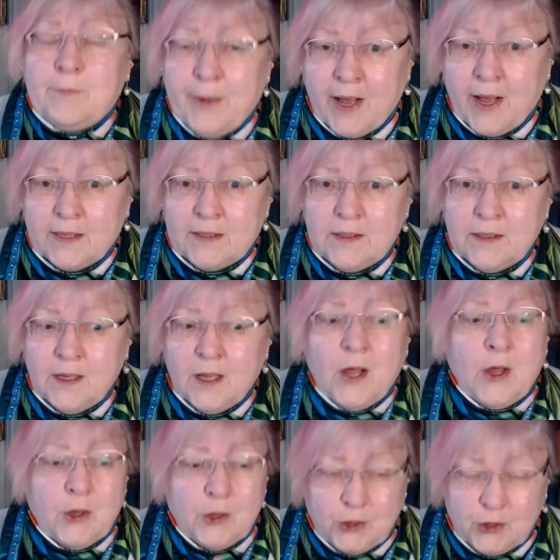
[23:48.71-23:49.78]
but
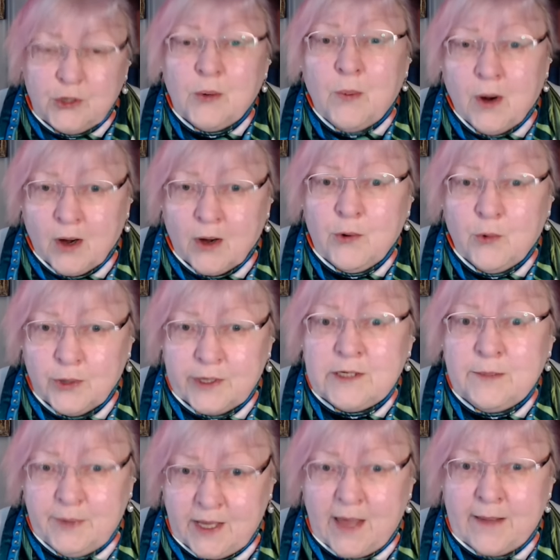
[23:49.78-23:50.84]
you are going
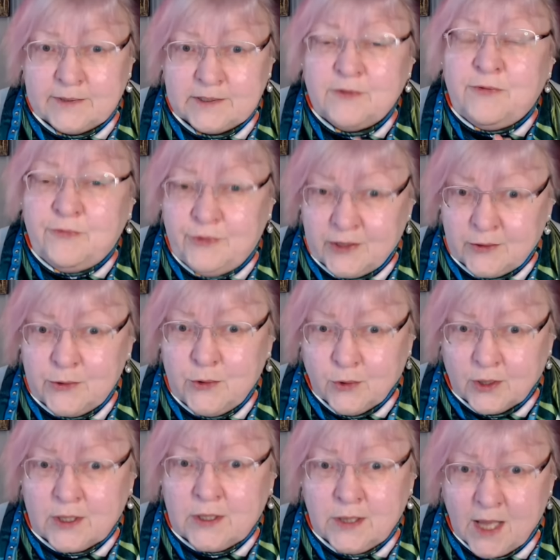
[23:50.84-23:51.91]
to be able to fill
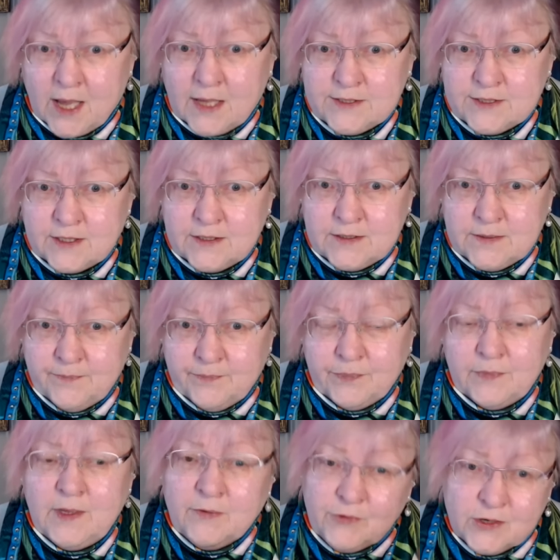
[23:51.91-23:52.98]
your closet,
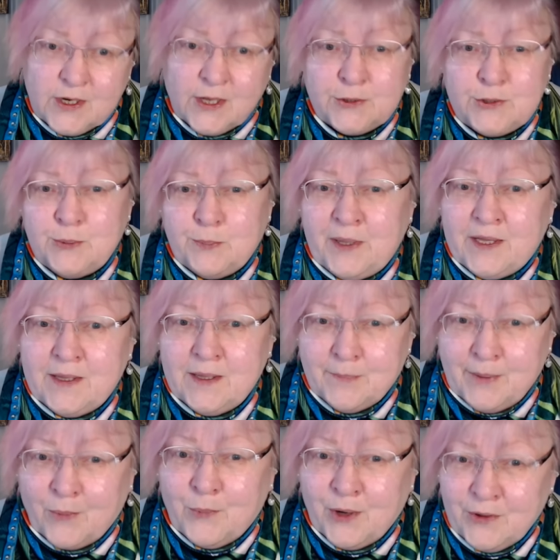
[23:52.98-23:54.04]
if you're not too picky
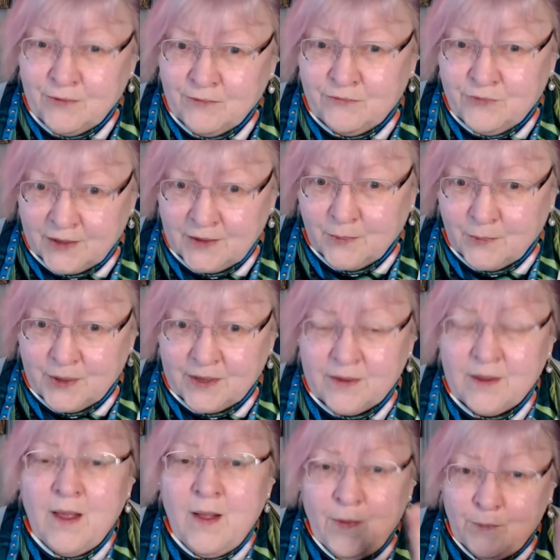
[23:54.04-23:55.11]
about what you fill it
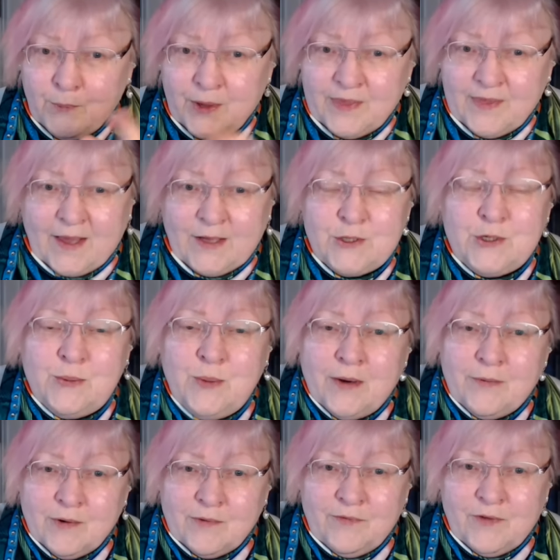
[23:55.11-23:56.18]
with that
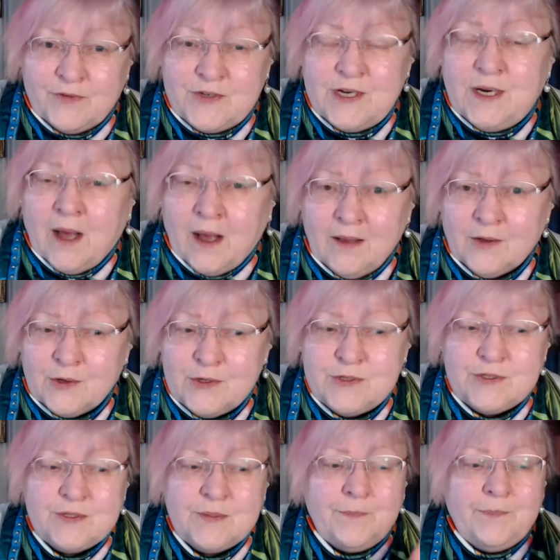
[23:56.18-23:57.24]

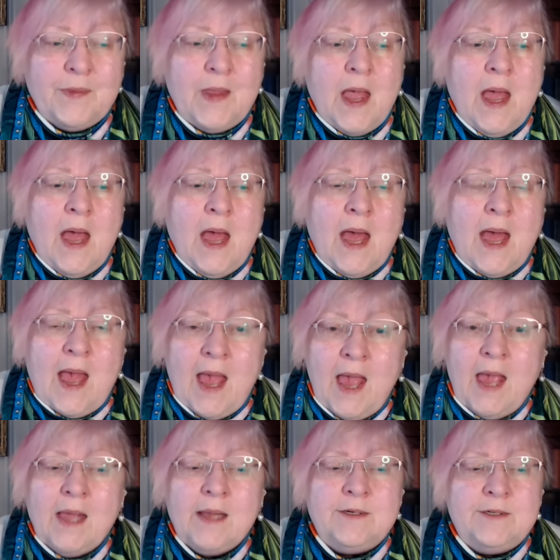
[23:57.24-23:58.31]
$250.
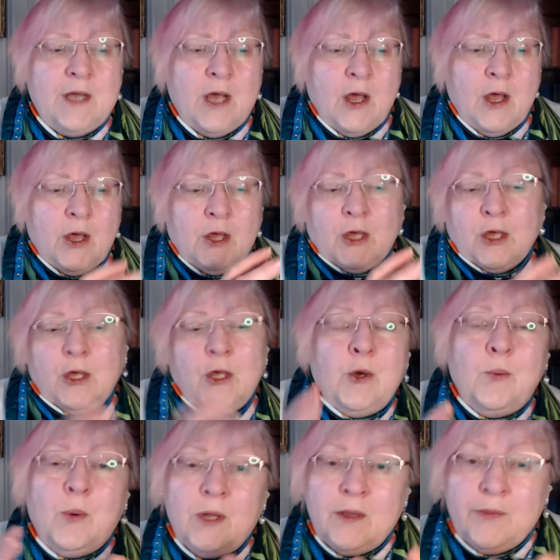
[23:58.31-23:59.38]
And
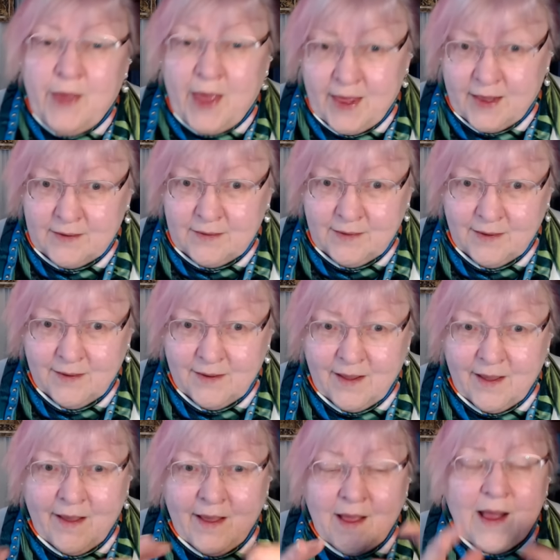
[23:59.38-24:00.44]
you will then
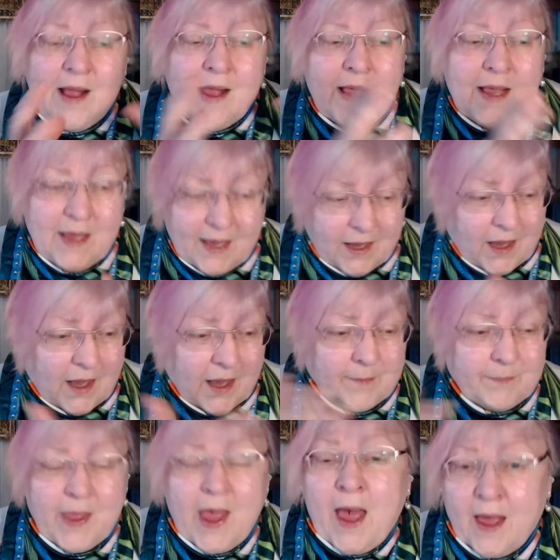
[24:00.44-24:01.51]

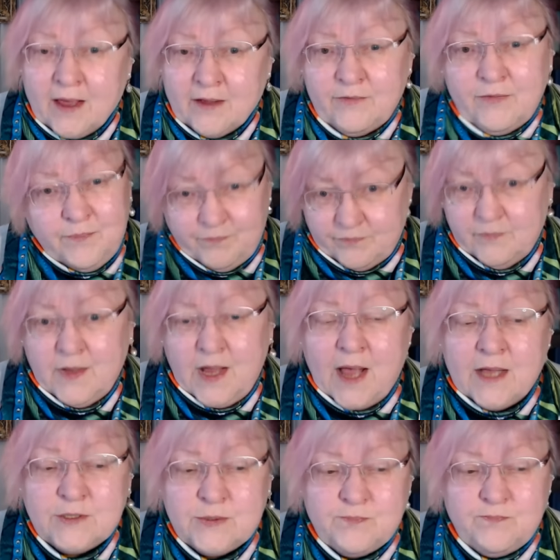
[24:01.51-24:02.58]
have,
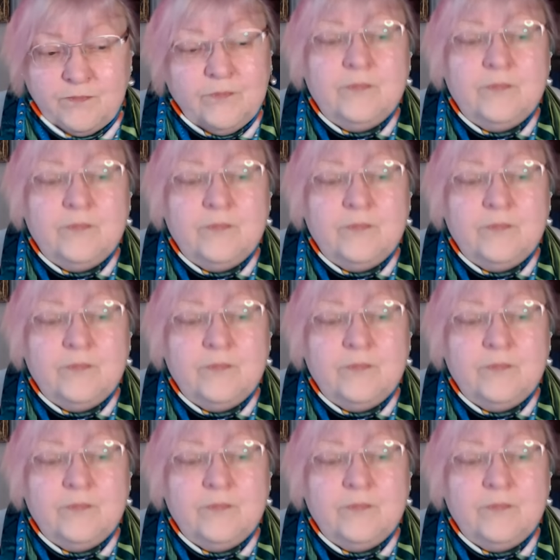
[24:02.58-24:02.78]
as